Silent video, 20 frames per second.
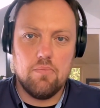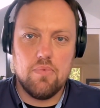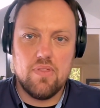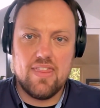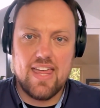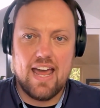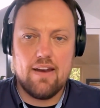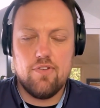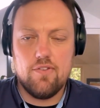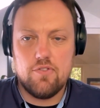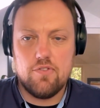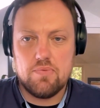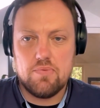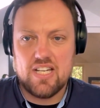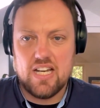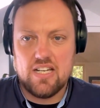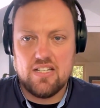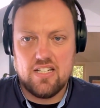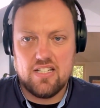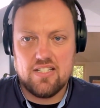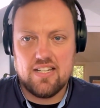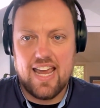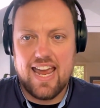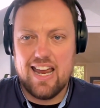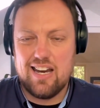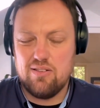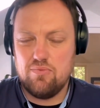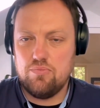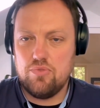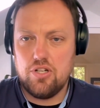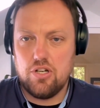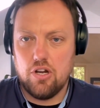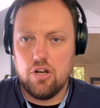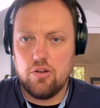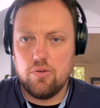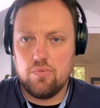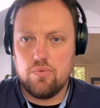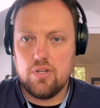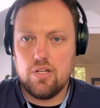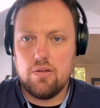that 50% discount,
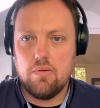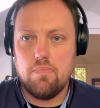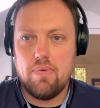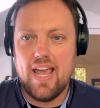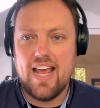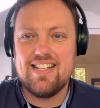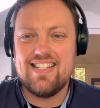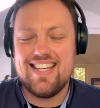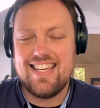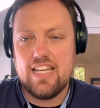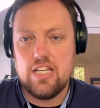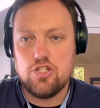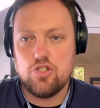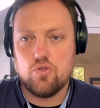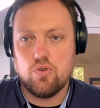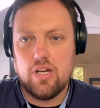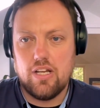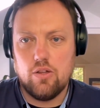compared to history,